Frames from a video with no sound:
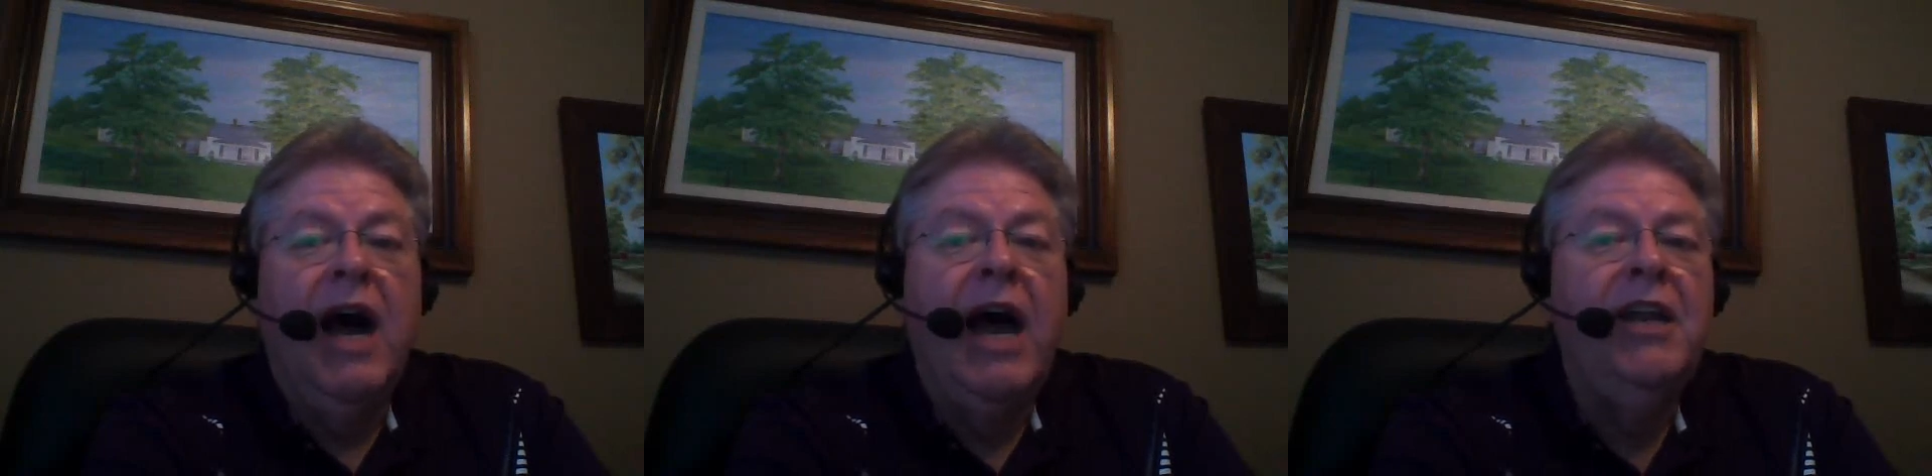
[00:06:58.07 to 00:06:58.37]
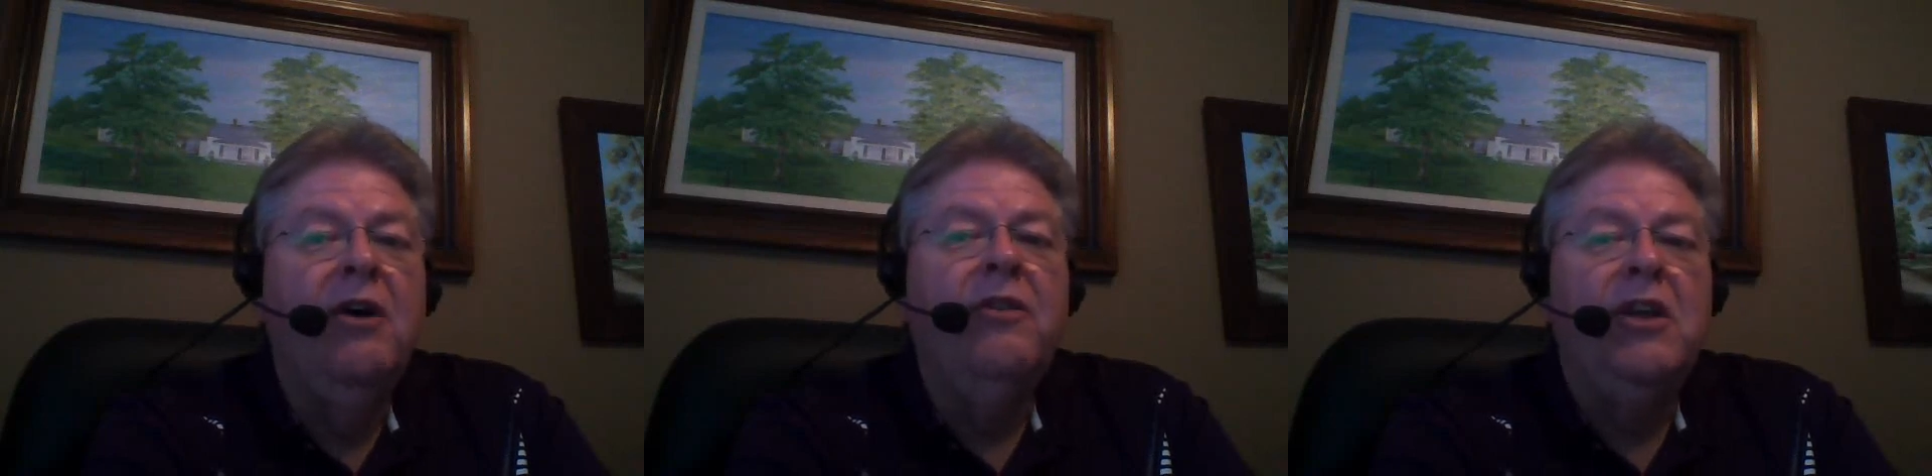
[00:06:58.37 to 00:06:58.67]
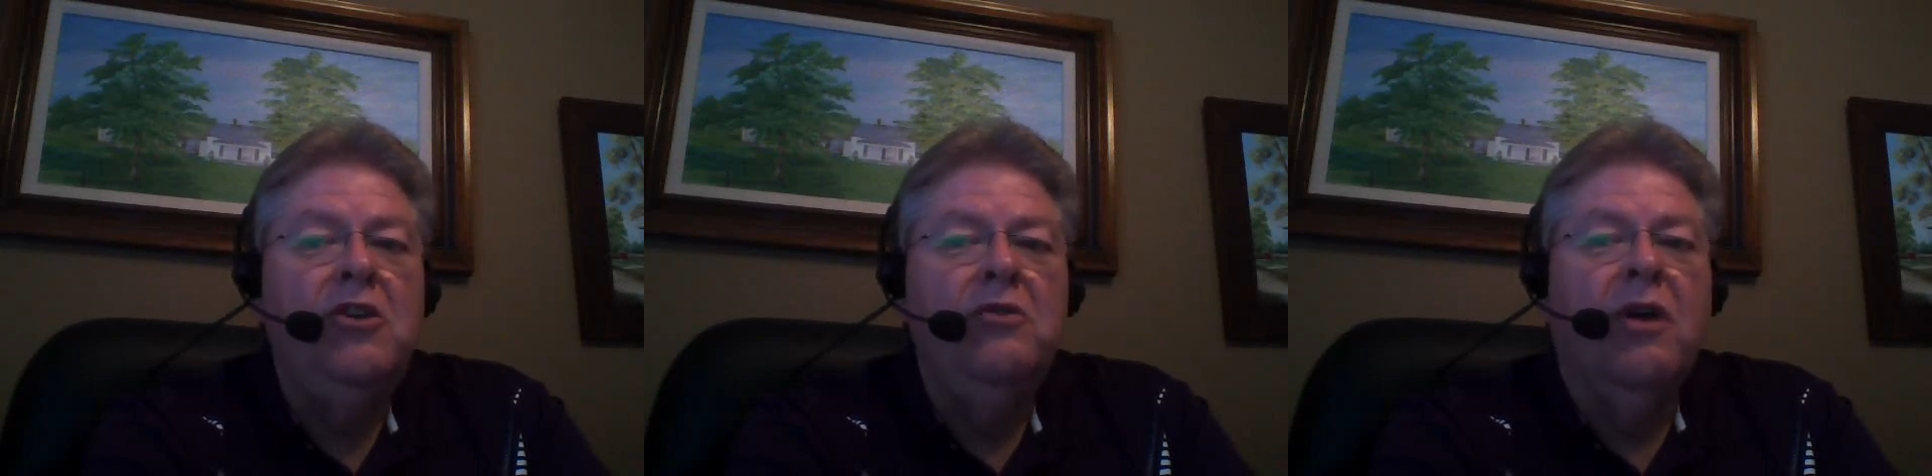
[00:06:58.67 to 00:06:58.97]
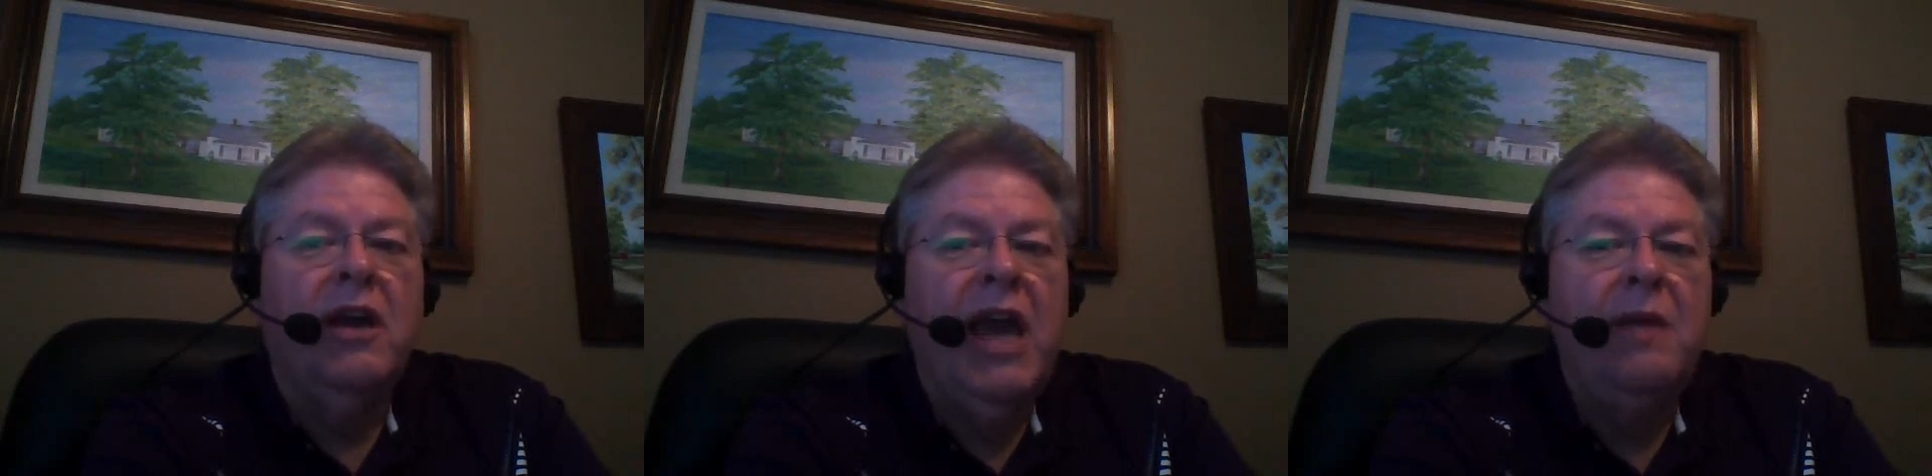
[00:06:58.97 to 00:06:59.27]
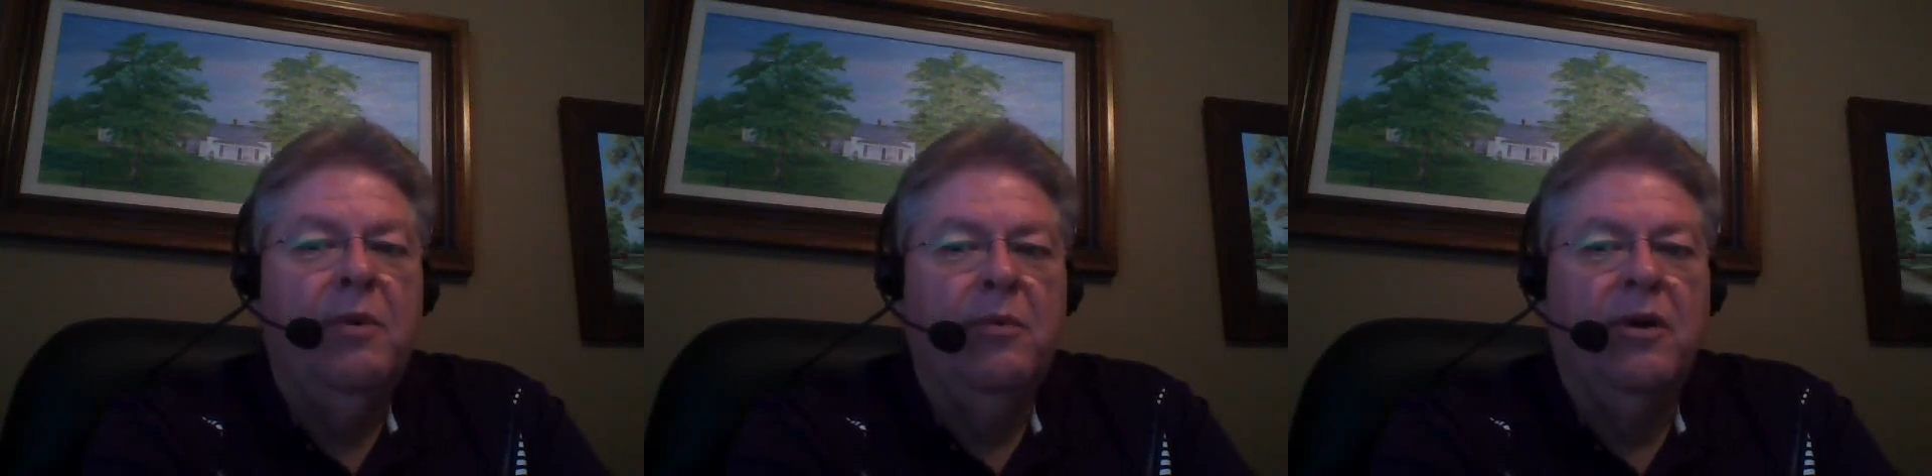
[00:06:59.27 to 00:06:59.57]
I know that you are
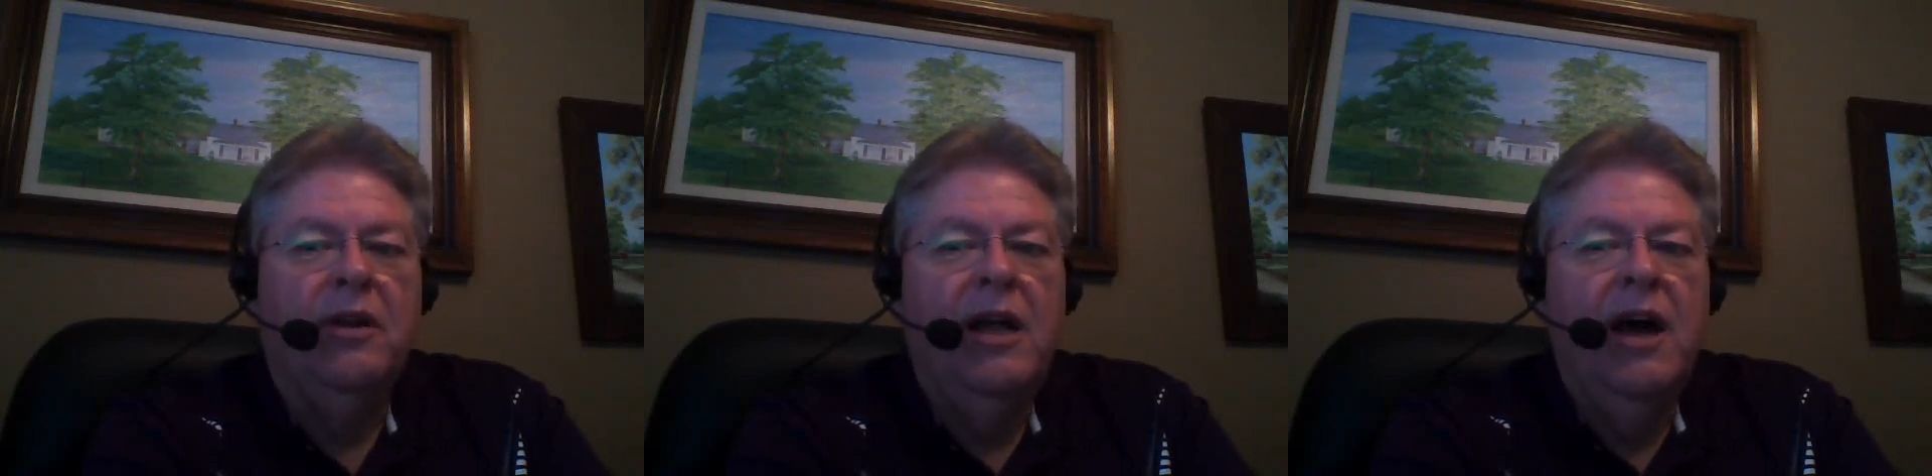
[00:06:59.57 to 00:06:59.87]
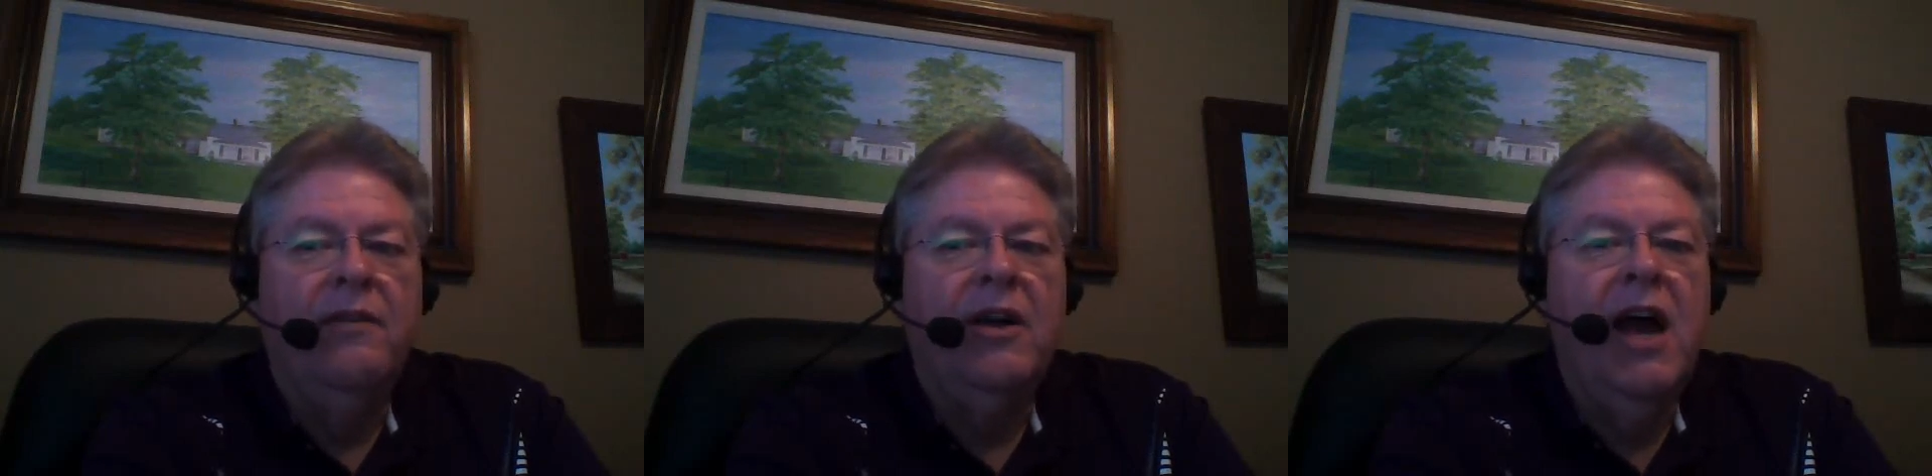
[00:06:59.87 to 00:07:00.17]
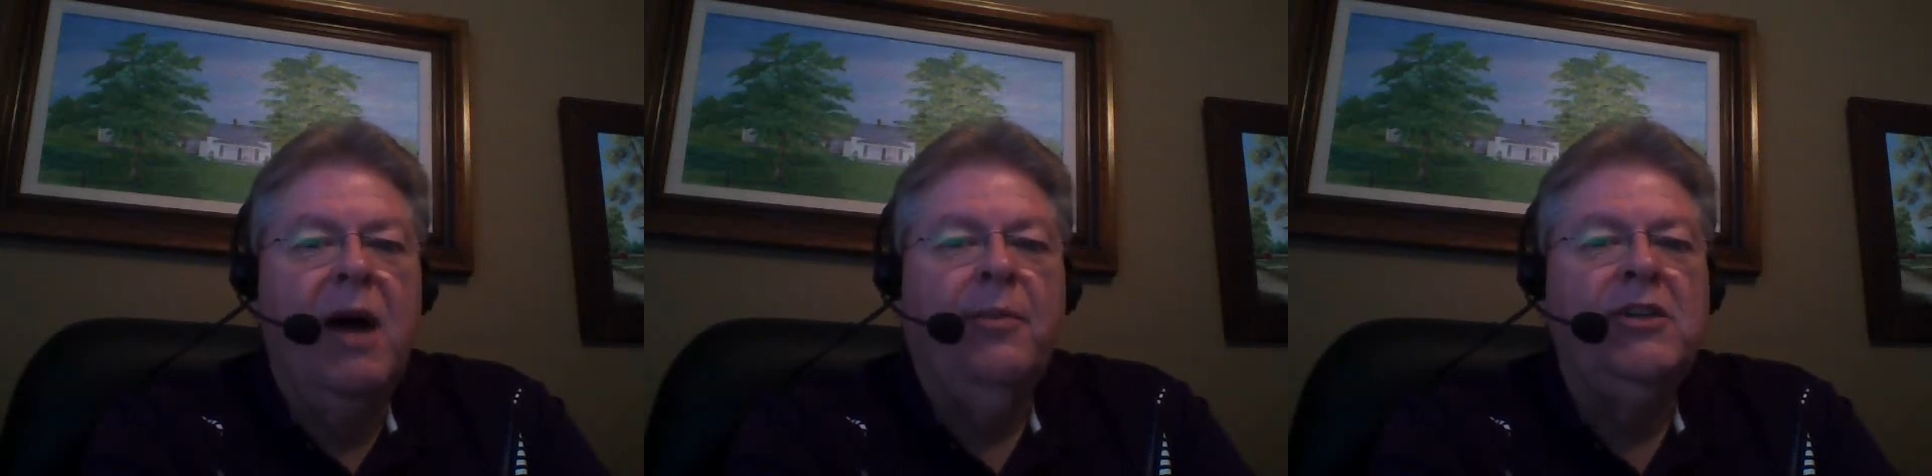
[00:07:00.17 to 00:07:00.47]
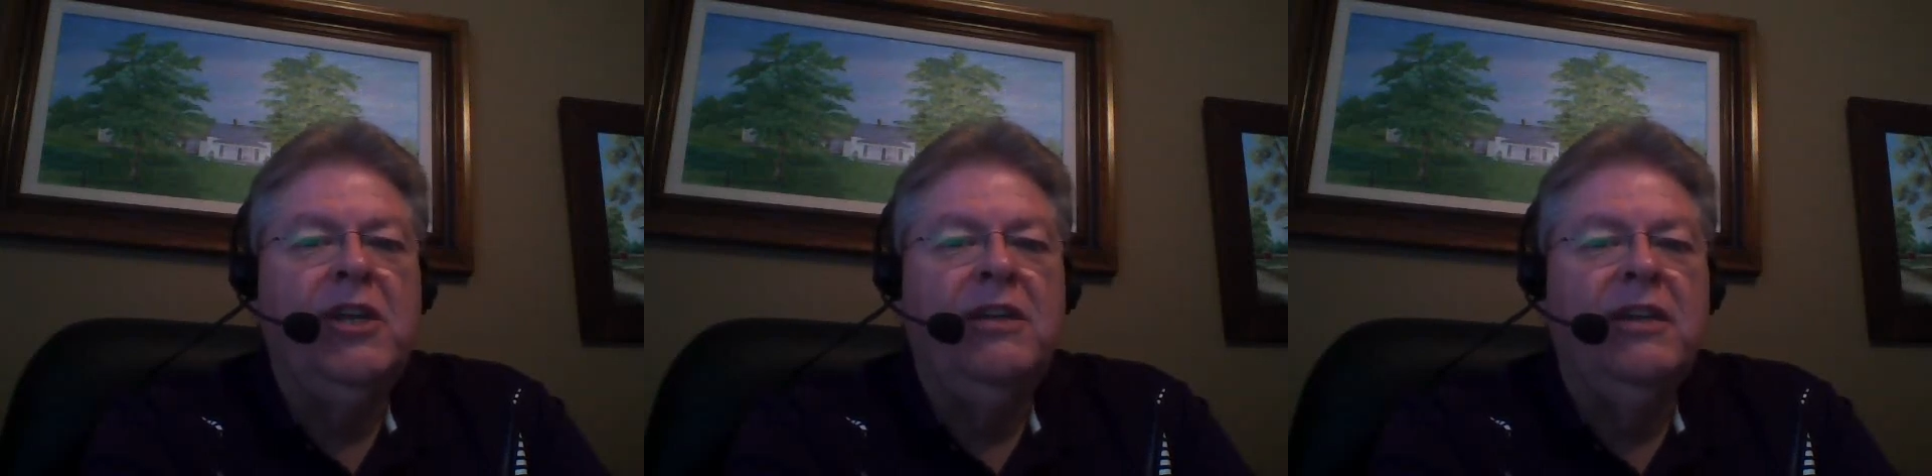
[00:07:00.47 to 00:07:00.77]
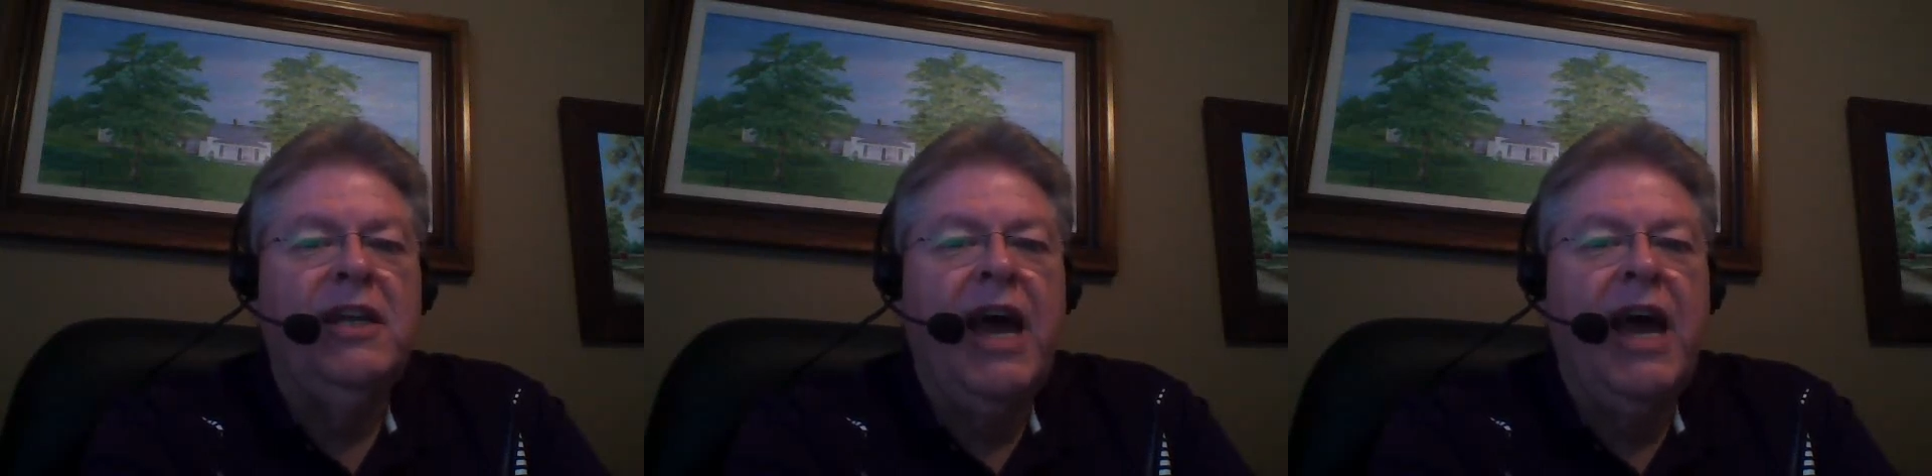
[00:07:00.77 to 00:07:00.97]
capable of accomplishing the